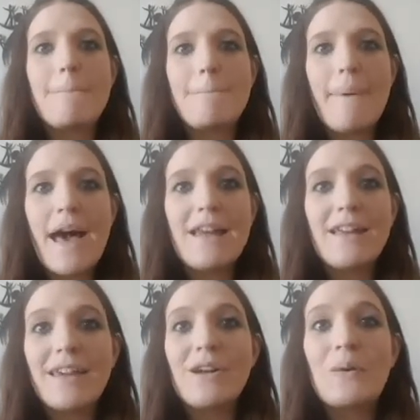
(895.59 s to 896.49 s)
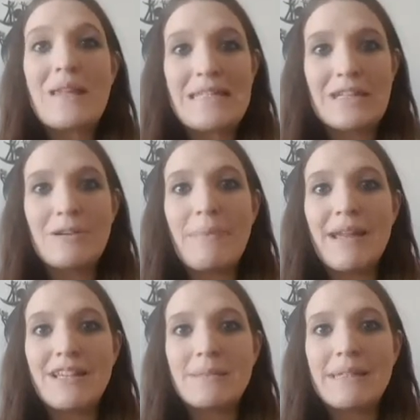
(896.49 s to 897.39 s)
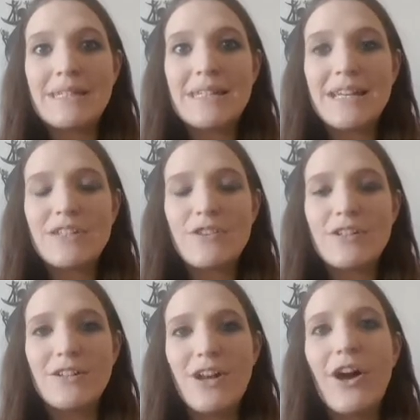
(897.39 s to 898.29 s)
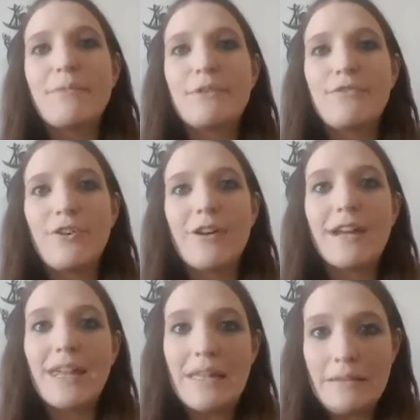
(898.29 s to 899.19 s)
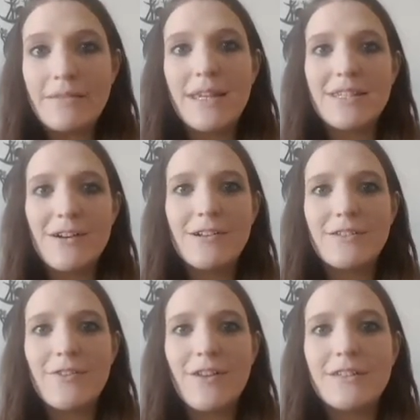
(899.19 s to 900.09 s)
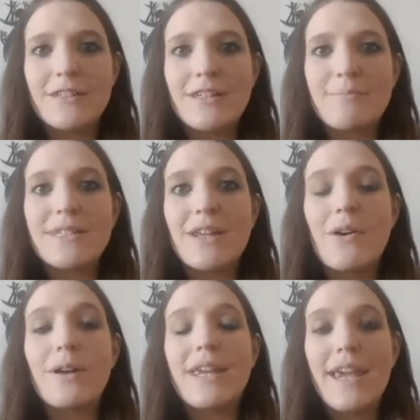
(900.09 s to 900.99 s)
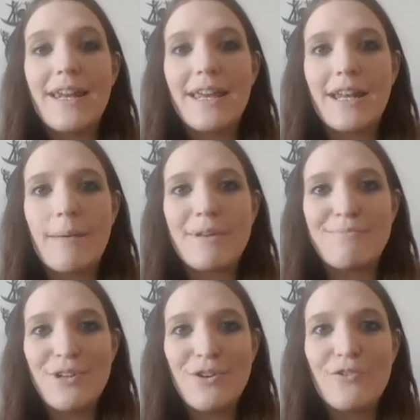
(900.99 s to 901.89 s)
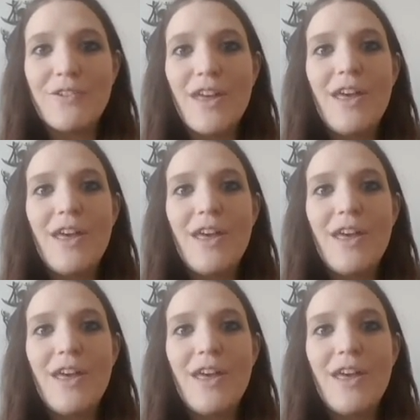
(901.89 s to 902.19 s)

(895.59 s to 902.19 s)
but could only sit on my husband's legs for so long before they started to fall asleep, so he had to get up and move.